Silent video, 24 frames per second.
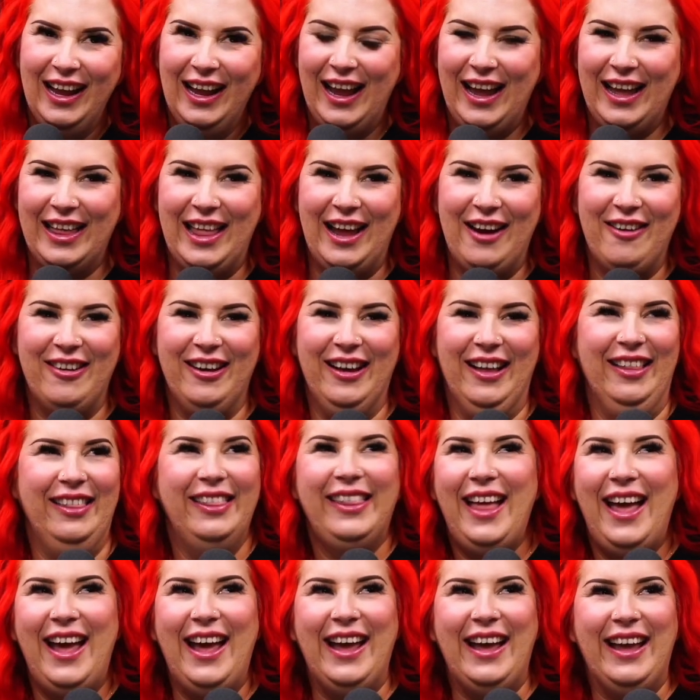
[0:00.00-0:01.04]

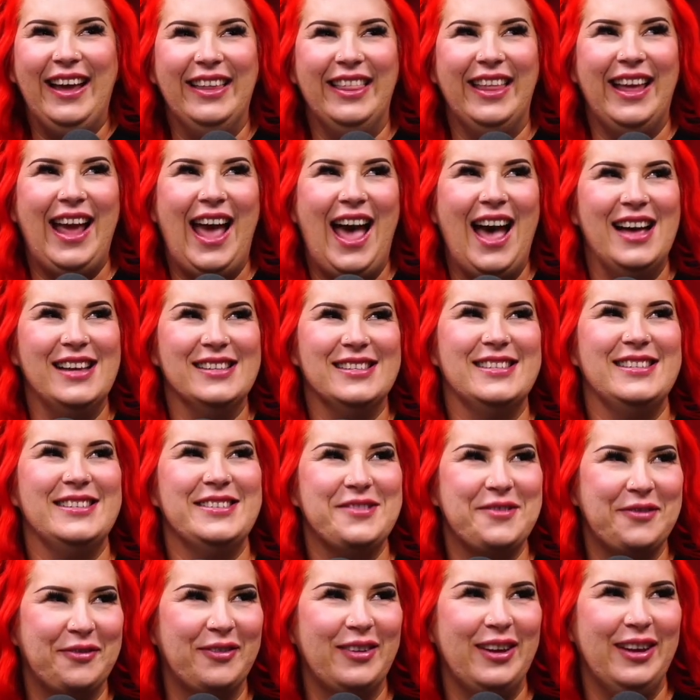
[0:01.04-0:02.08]
They asked
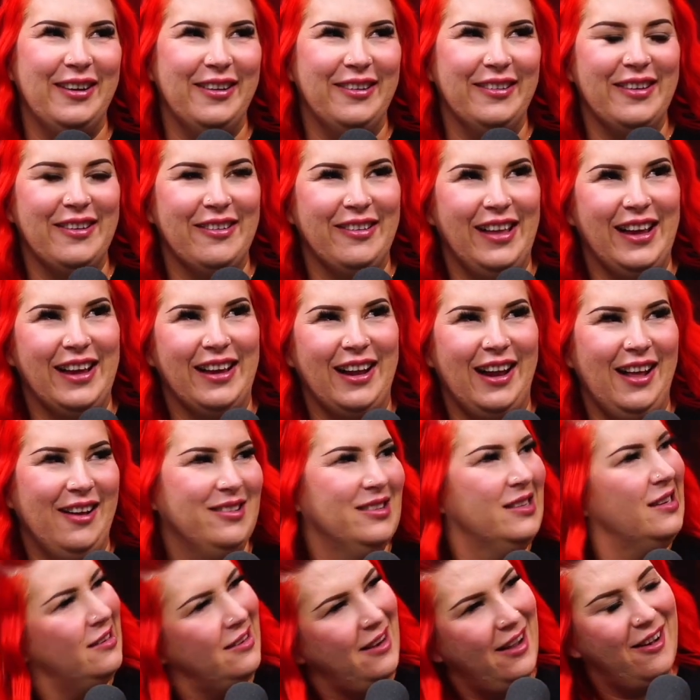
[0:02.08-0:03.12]
him, they were like, and I
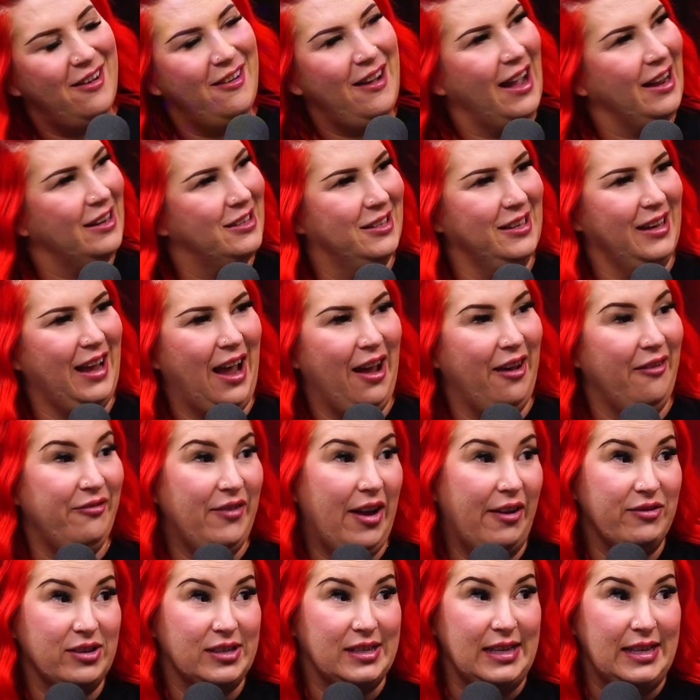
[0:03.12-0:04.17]
was like, no, actually, I've
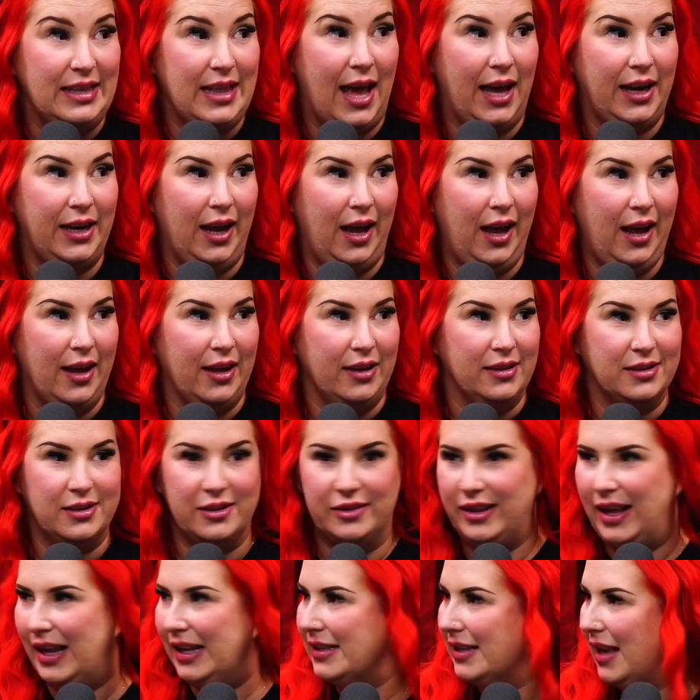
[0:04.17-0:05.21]
never seen that done. So
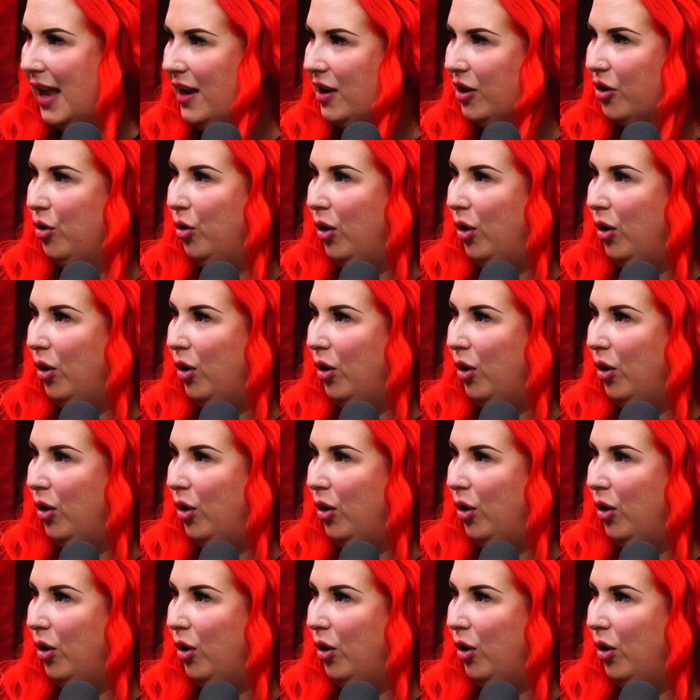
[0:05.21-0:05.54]
that's kind of cool.